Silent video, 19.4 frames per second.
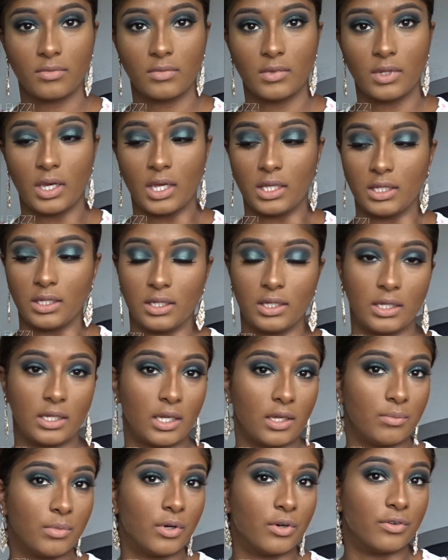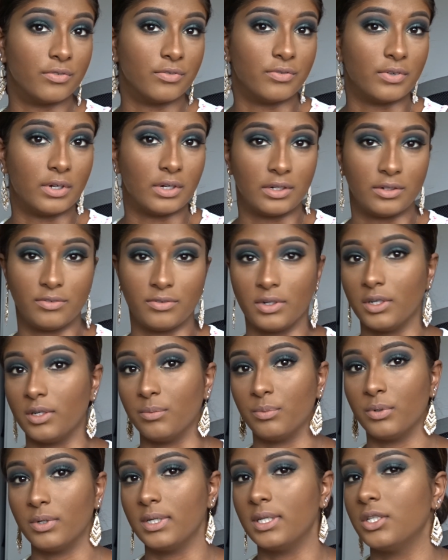I think it came out very, very
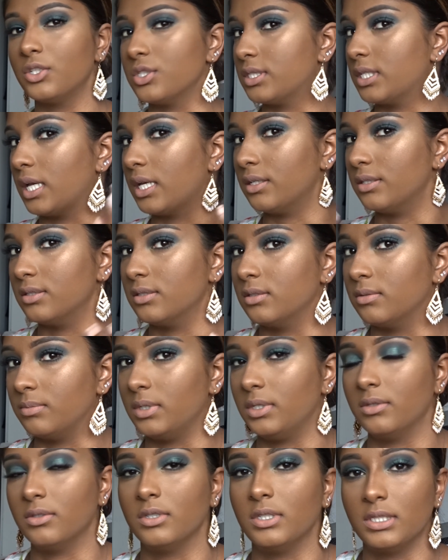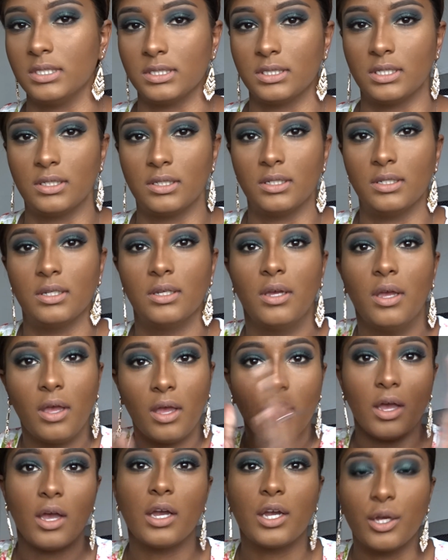pretty. Just added some earrings to
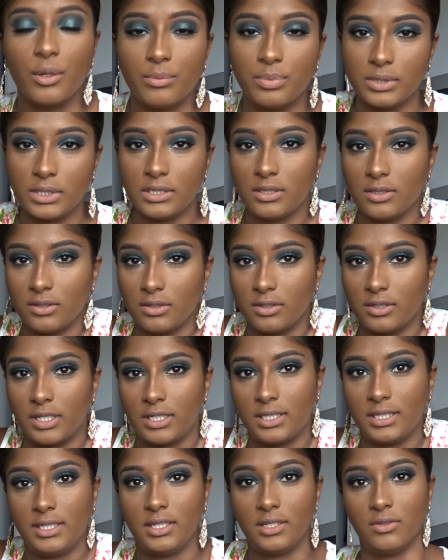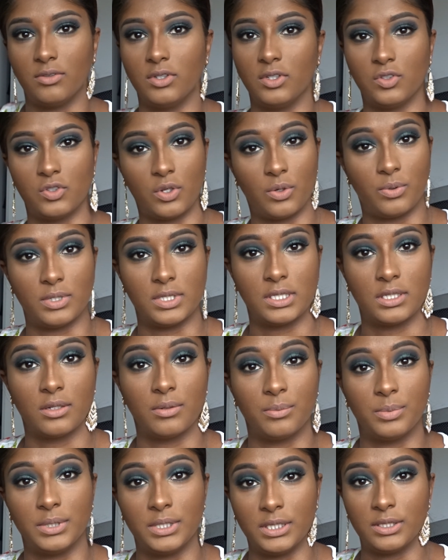complete the look. I think earrings always
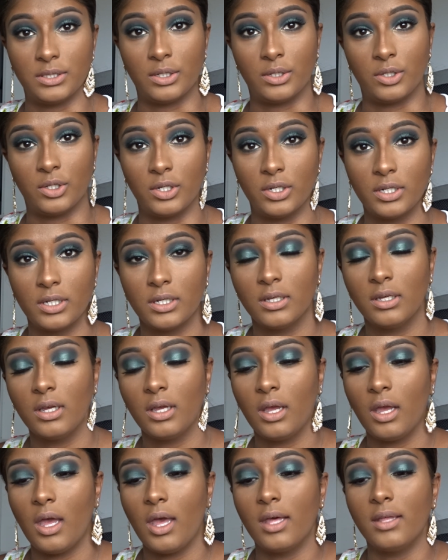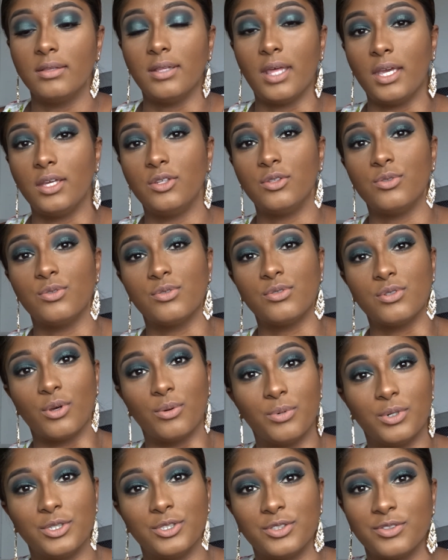complete the look. Thank you so
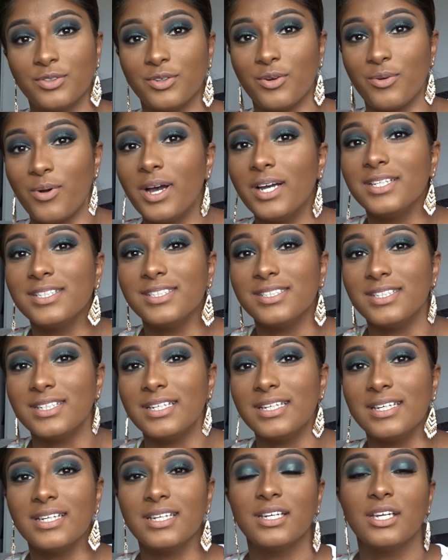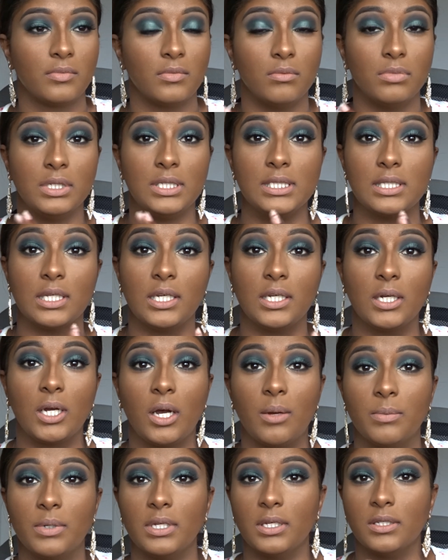much for watching. Please like,
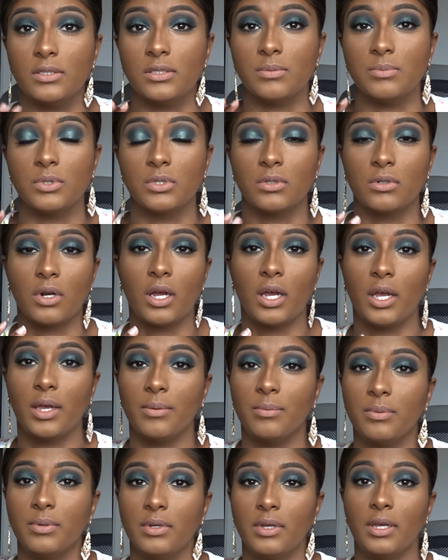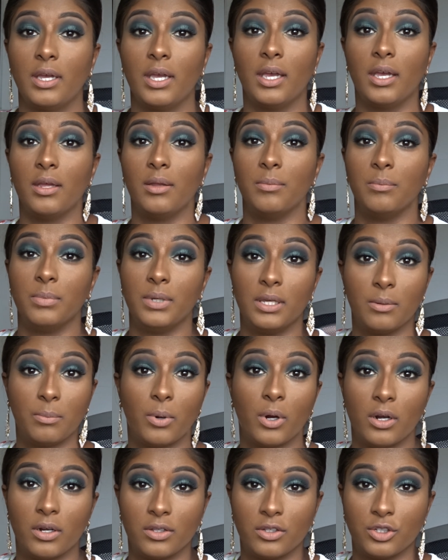comment, and subscribe, and be a
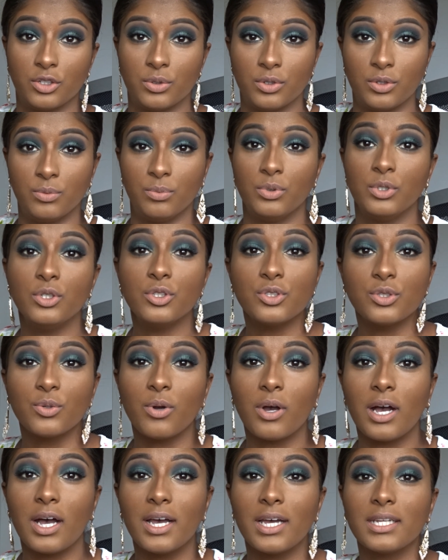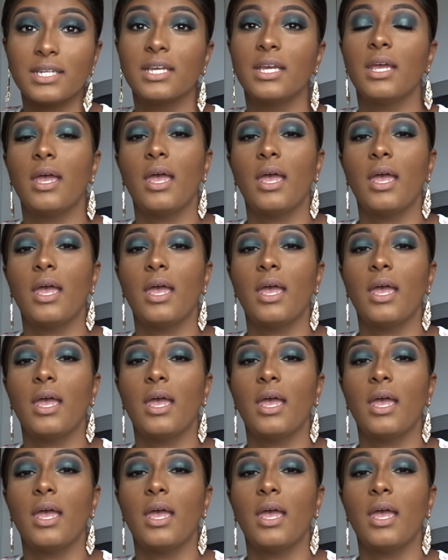part of the SriUbeauty squad.